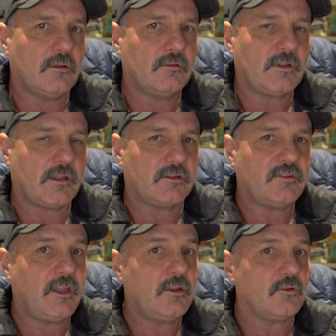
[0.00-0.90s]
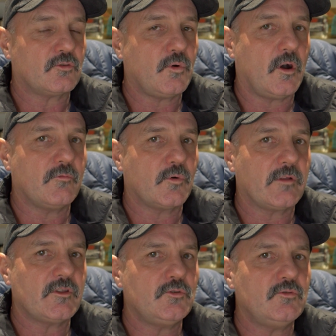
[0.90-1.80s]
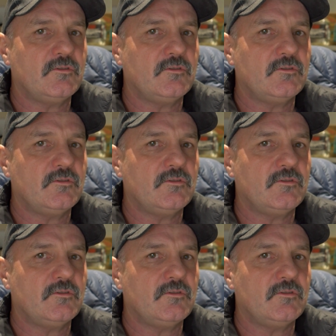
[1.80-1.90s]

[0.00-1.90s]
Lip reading: say a 10 or 12, whatever, you